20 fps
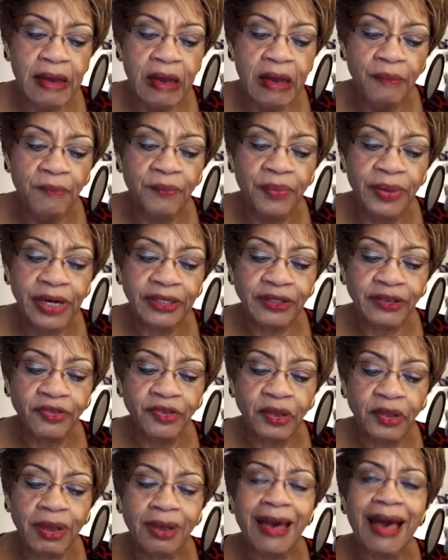but
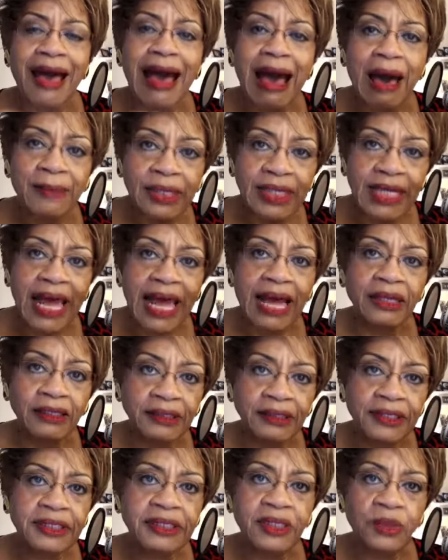the
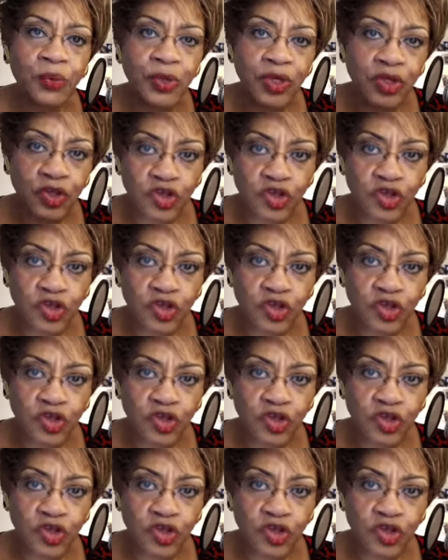commonalities that we